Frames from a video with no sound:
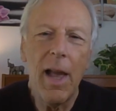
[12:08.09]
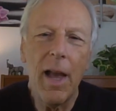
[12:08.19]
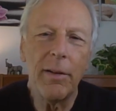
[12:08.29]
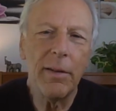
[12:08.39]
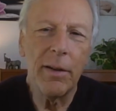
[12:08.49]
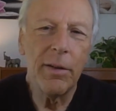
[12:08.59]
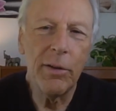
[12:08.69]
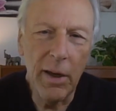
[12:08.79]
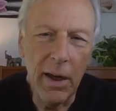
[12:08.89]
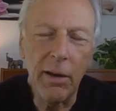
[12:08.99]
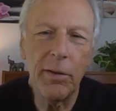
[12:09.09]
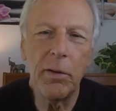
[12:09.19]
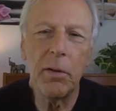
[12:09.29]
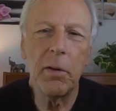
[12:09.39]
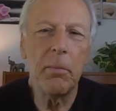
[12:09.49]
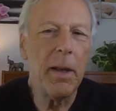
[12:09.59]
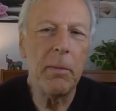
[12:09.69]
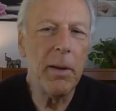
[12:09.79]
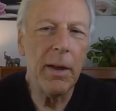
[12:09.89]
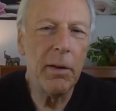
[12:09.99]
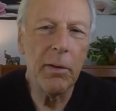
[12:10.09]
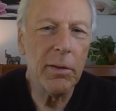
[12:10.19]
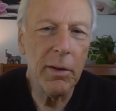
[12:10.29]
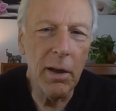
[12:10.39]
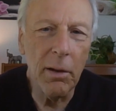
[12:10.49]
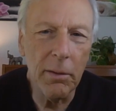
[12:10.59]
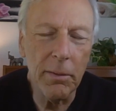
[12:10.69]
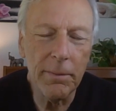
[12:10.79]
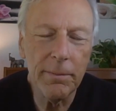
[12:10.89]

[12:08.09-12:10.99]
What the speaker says: as an exchange student many, many years ago.